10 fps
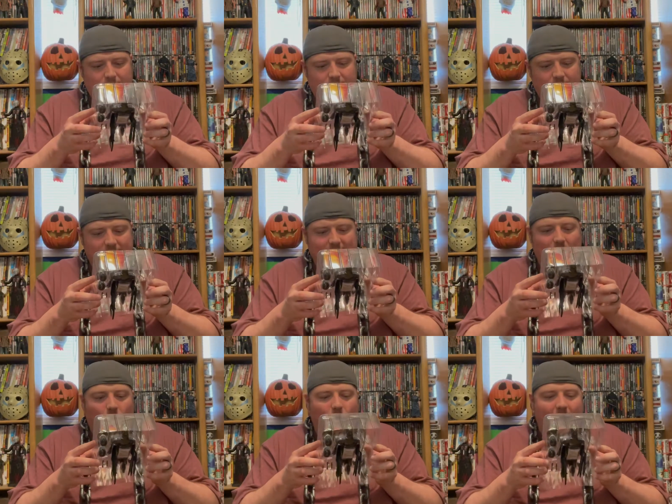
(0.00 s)
There's like
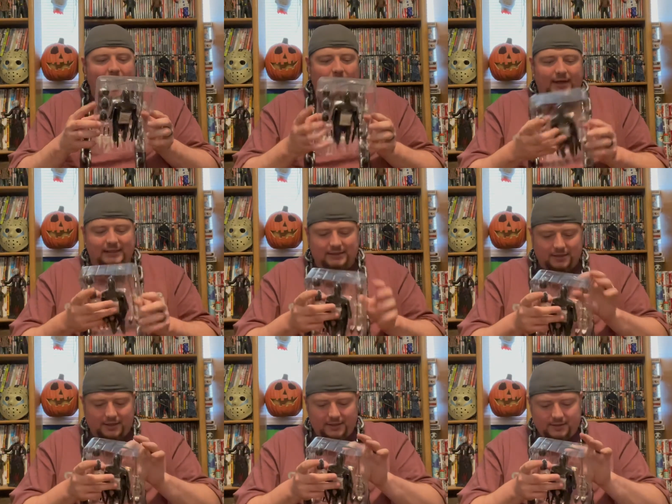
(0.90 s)
a wire in his
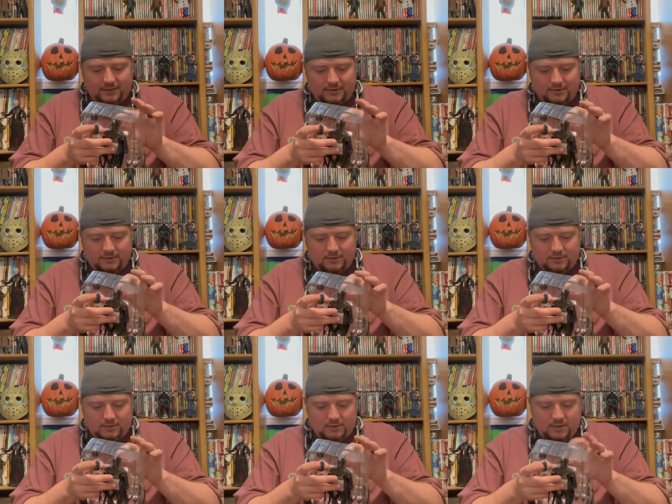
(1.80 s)
hood.
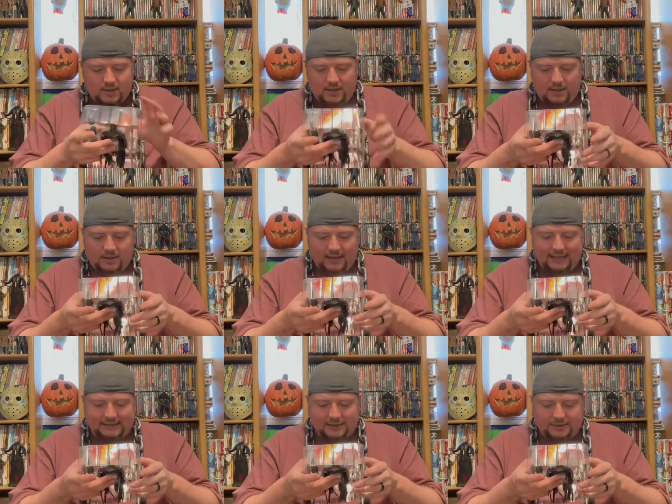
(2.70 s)

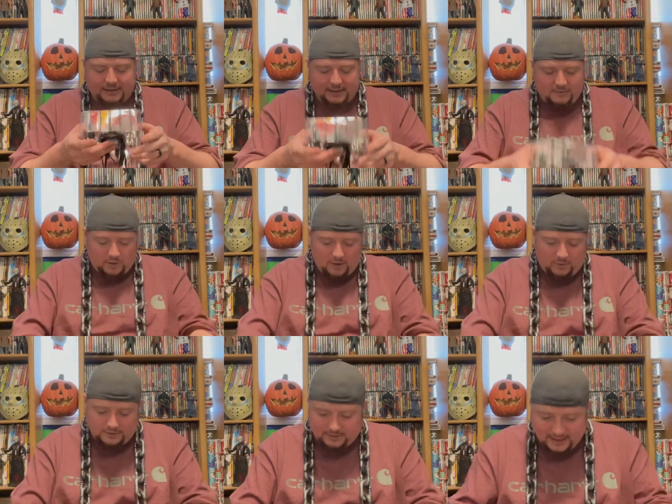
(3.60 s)
That's interesting. Well,
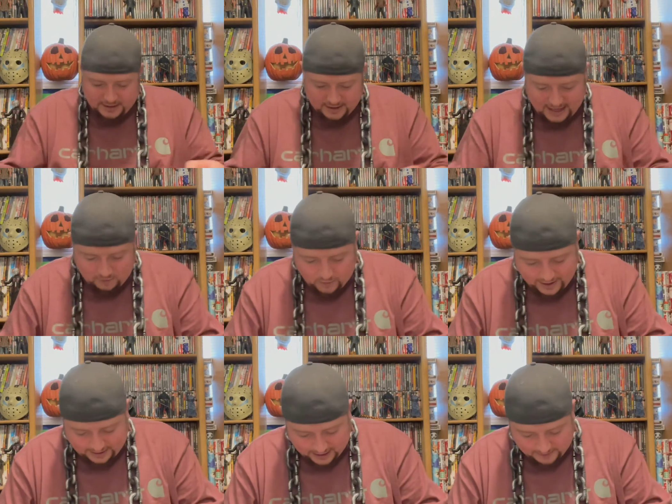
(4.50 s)
we'll get to that
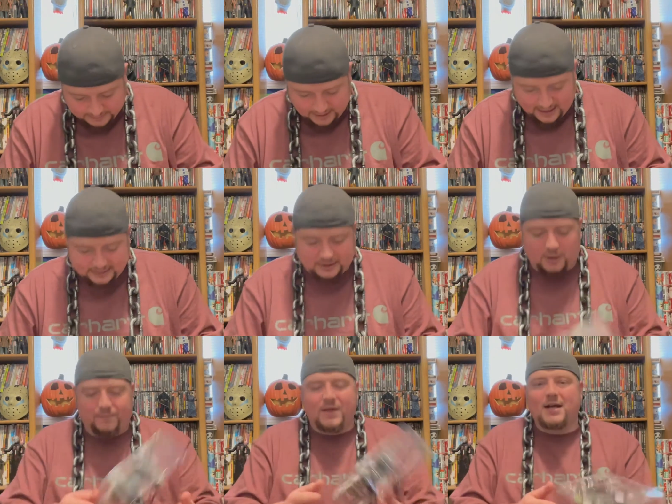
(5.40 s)
when it comes, you guys.
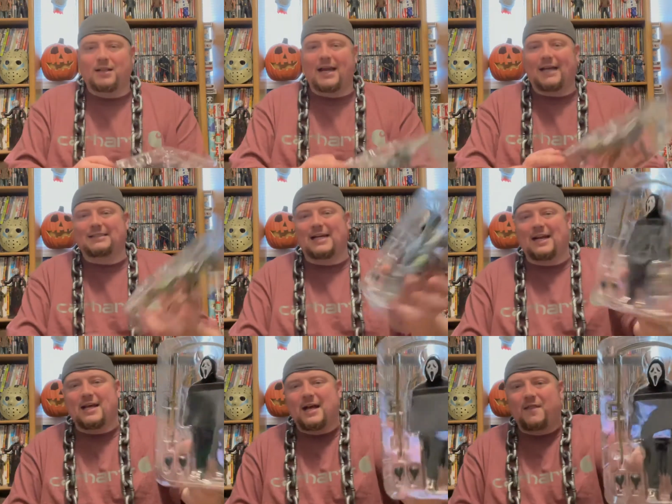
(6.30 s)
So, like I
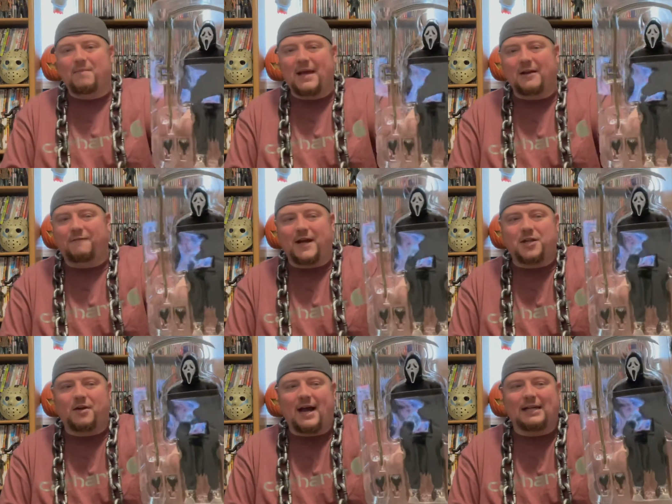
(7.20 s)
said, the main event,
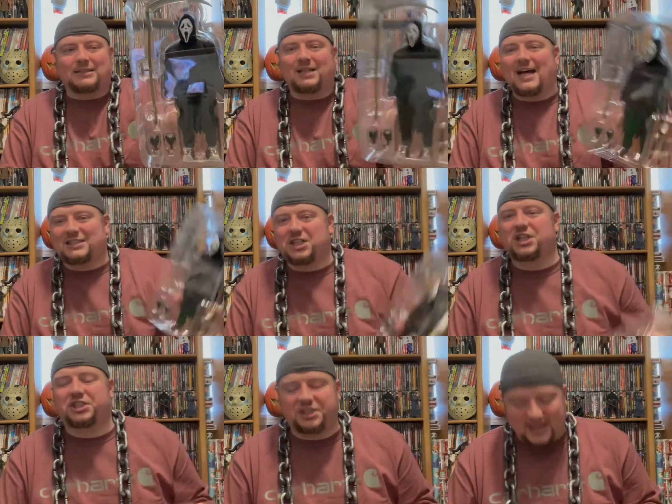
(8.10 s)
you guys, let's
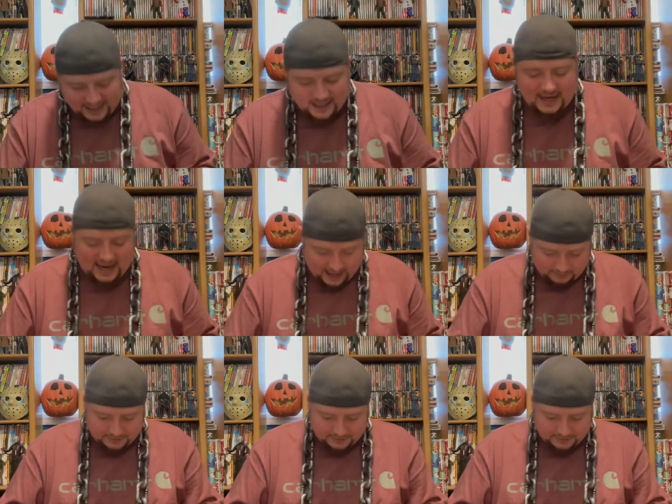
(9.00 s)
check it out.